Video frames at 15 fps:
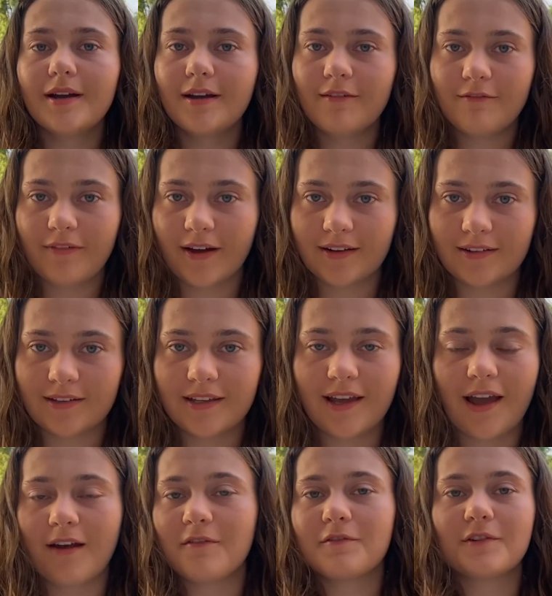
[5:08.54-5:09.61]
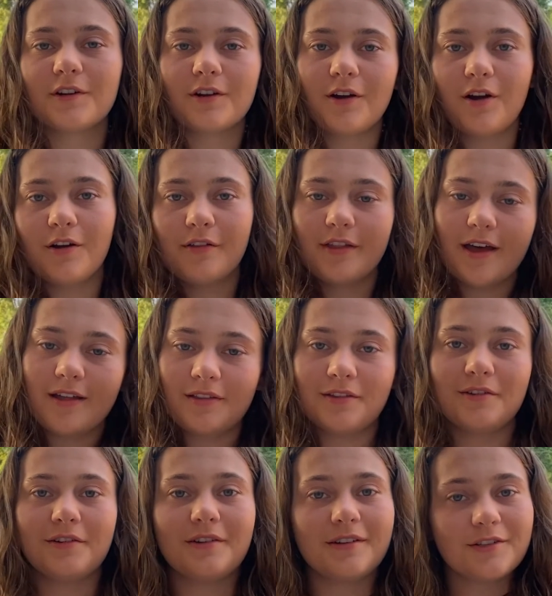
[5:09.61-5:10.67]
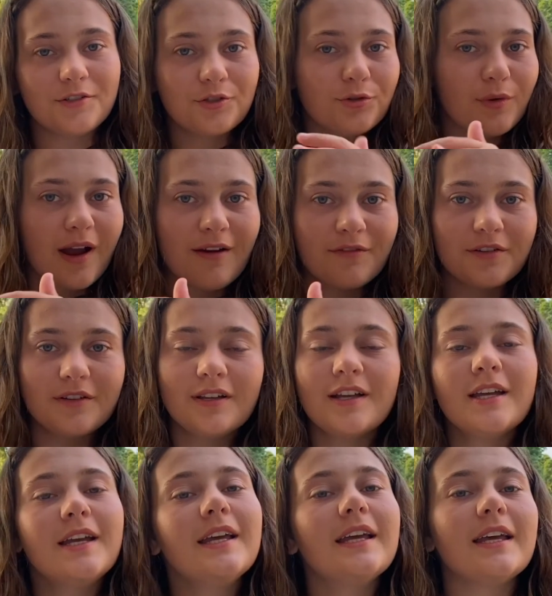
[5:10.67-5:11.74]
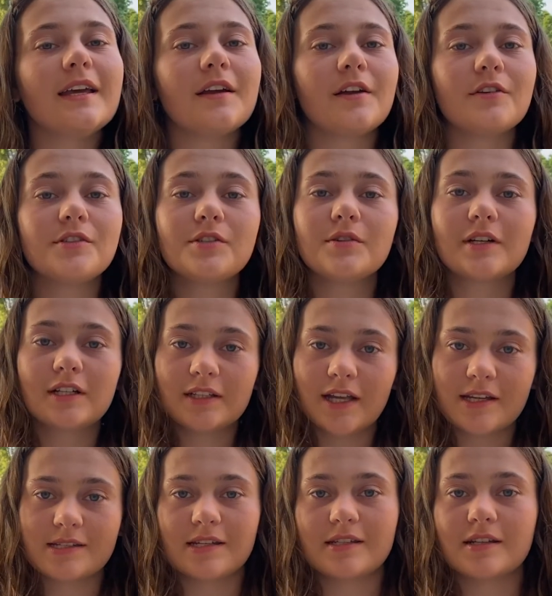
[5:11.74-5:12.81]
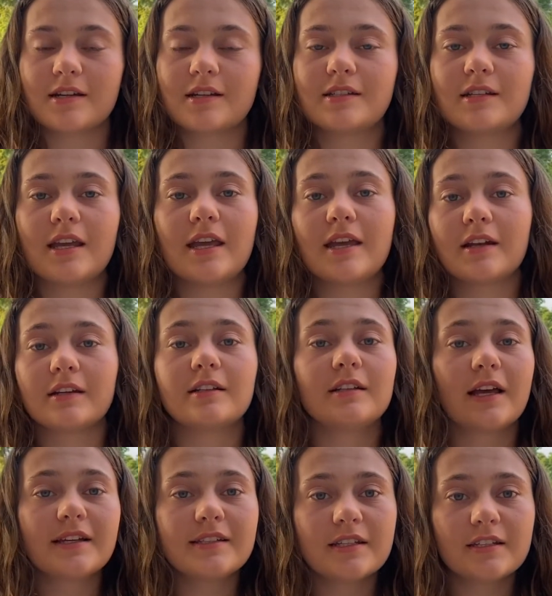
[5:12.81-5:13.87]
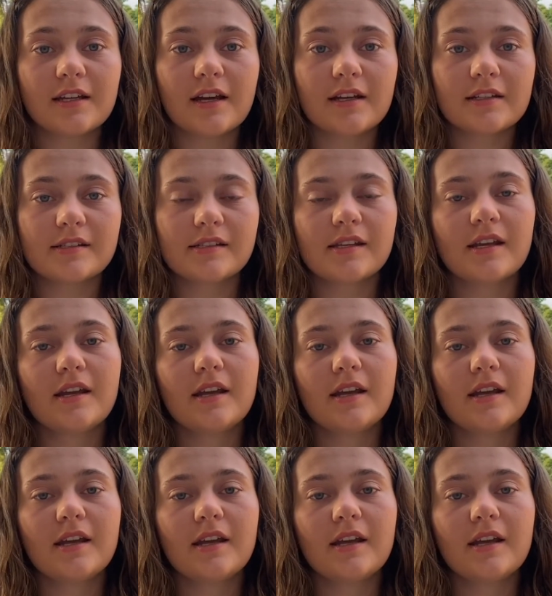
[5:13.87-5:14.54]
Finally, after all that little travel, it goes to a collecting duct, and collecting ducts